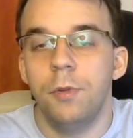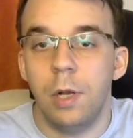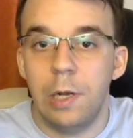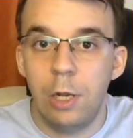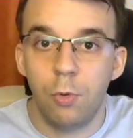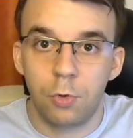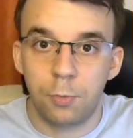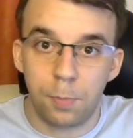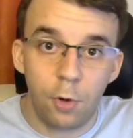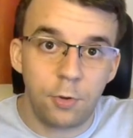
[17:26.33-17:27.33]

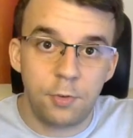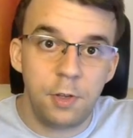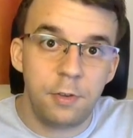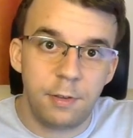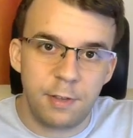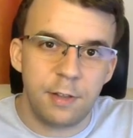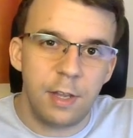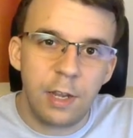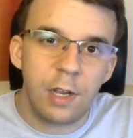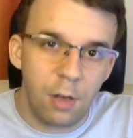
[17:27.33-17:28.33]
Linux processes is that
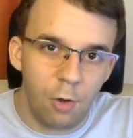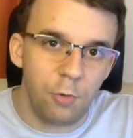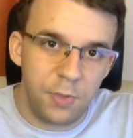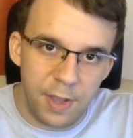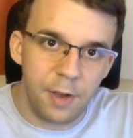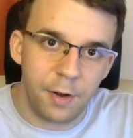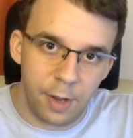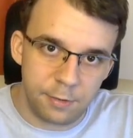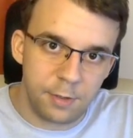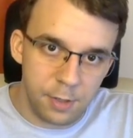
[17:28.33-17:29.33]
they close their
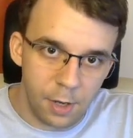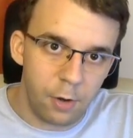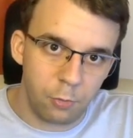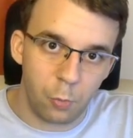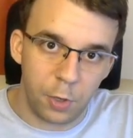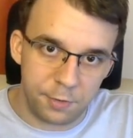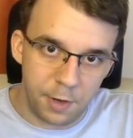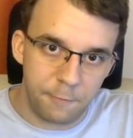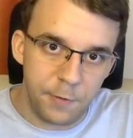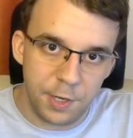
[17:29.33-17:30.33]
std out once
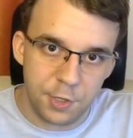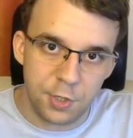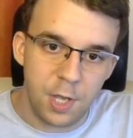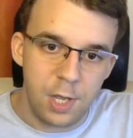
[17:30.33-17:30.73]
they're finished.